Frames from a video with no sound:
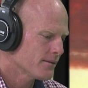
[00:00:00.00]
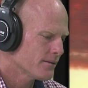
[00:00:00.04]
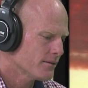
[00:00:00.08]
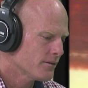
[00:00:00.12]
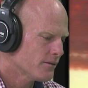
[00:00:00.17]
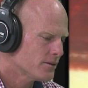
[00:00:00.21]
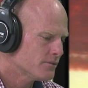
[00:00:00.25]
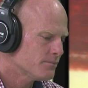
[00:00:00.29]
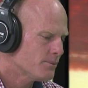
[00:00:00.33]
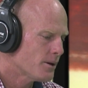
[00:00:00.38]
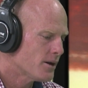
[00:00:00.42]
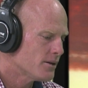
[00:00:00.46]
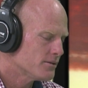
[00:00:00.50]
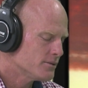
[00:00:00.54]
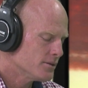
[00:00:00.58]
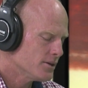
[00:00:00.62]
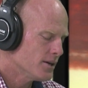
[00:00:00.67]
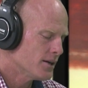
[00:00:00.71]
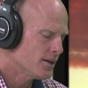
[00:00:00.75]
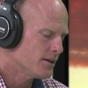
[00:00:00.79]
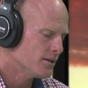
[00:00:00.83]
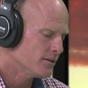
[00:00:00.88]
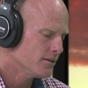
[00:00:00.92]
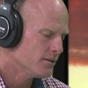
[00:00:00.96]
I suppose,
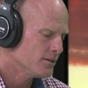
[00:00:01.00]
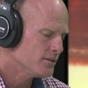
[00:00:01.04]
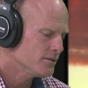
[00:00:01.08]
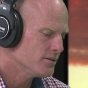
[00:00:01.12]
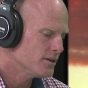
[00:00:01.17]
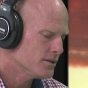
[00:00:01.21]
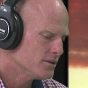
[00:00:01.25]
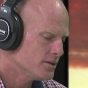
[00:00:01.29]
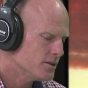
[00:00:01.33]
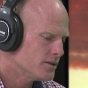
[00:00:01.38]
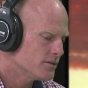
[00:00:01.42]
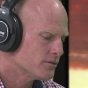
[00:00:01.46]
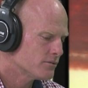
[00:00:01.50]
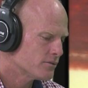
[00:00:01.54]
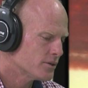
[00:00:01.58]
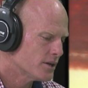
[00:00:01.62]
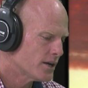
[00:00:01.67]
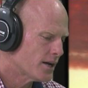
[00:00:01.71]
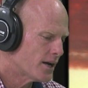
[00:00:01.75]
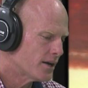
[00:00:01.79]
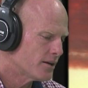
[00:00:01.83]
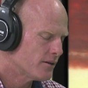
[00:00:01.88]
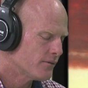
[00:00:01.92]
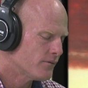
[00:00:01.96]
yeah, it did
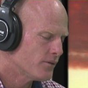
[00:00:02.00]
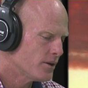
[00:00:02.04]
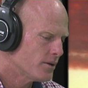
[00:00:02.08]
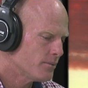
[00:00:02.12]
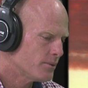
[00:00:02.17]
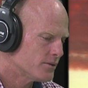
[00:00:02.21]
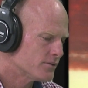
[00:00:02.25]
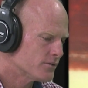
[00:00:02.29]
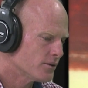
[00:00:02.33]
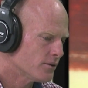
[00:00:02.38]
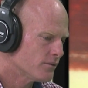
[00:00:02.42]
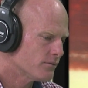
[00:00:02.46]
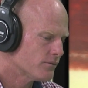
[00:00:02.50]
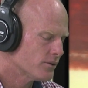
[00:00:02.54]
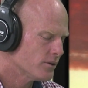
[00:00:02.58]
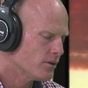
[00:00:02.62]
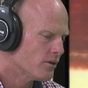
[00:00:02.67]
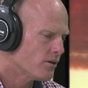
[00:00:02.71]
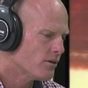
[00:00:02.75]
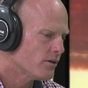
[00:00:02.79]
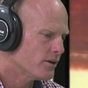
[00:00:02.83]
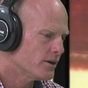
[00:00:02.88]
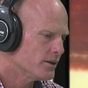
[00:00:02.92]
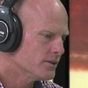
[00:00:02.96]
create a fair bit of
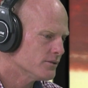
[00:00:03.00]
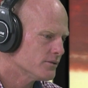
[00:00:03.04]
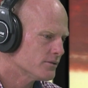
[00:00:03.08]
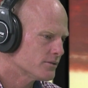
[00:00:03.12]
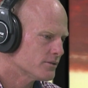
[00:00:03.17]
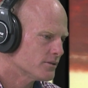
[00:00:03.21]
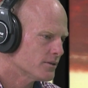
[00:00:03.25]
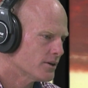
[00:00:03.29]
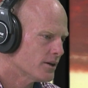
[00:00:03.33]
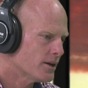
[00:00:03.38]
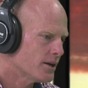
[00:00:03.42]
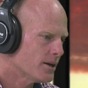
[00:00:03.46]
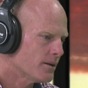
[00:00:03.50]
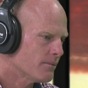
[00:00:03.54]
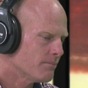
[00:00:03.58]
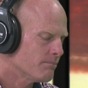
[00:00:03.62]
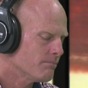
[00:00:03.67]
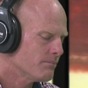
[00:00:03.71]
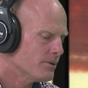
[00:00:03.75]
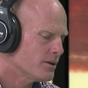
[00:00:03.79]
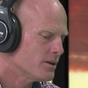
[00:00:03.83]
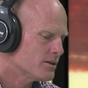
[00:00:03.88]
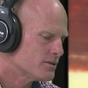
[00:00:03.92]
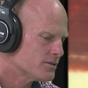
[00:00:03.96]
self-reliance,
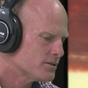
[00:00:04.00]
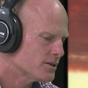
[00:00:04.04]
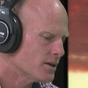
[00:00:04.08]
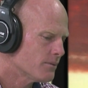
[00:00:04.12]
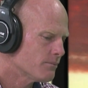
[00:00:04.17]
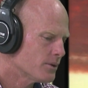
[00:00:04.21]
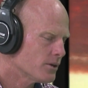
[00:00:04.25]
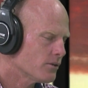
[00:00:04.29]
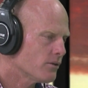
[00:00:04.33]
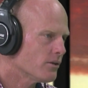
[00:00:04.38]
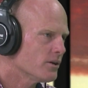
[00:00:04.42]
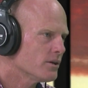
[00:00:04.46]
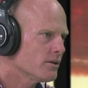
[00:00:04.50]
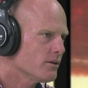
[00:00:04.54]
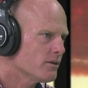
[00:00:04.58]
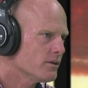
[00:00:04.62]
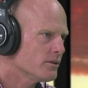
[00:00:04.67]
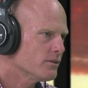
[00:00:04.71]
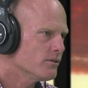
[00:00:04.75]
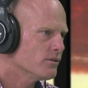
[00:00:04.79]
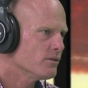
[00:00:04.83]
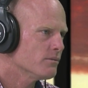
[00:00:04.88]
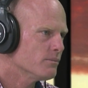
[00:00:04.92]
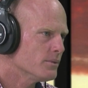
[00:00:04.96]
but it's something
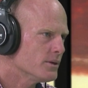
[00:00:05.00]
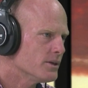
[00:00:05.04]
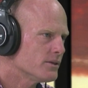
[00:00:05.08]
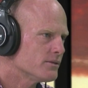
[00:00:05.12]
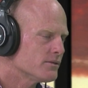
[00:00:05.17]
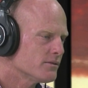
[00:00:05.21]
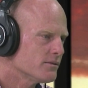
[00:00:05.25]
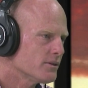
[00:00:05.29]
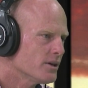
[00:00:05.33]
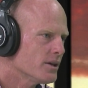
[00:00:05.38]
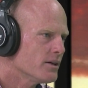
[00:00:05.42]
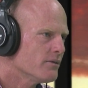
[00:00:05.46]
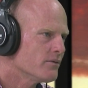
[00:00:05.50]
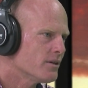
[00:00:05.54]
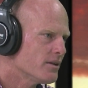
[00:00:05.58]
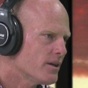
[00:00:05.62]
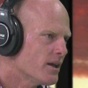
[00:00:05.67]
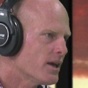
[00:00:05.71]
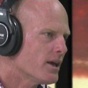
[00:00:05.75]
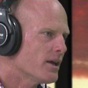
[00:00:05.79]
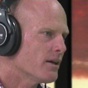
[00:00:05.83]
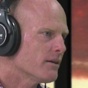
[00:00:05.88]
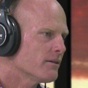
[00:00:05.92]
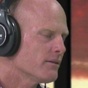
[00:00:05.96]
I do miss, even
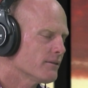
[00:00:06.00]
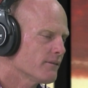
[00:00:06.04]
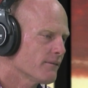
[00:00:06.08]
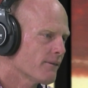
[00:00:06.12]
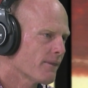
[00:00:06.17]
now.